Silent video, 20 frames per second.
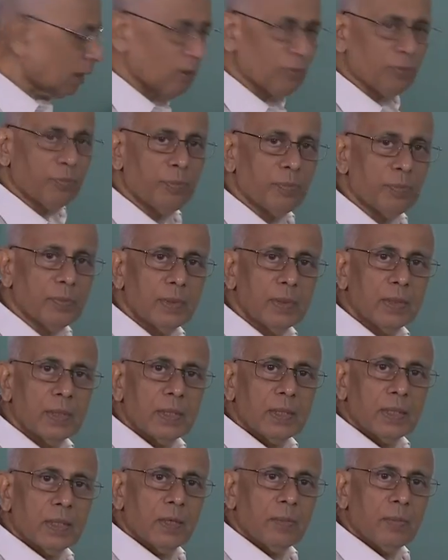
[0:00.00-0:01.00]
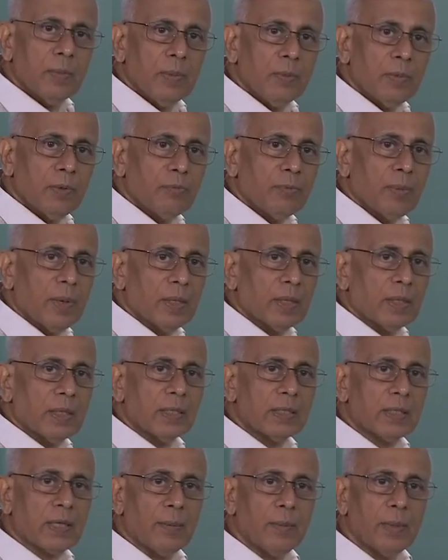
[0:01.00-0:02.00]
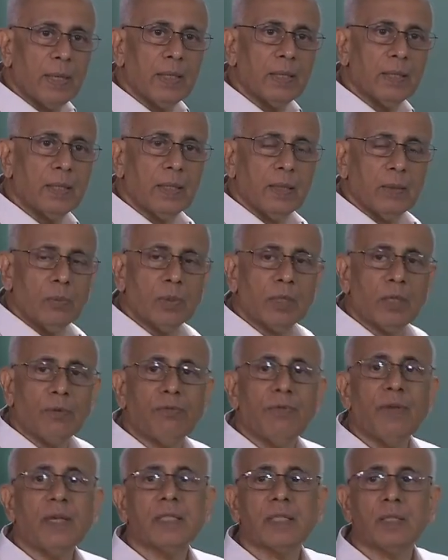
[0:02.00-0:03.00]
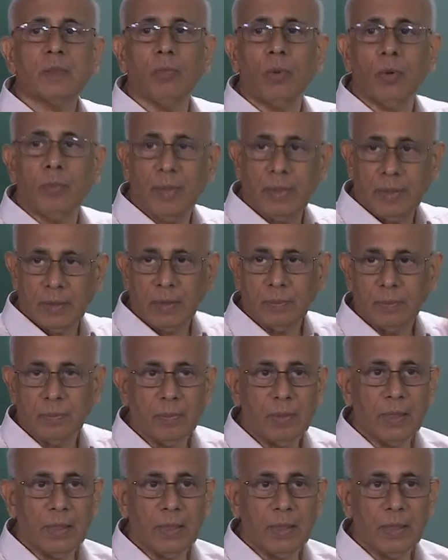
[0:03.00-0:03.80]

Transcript: of a beam of particles coming in with a fixed momentum,